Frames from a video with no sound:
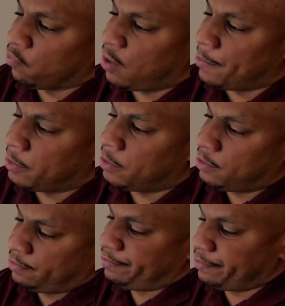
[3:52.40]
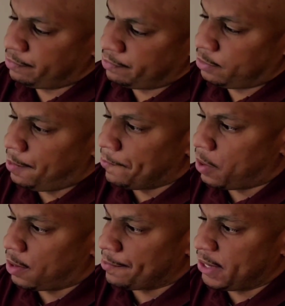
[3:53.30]
rubber
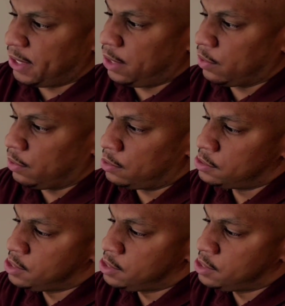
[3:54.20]
compartment here.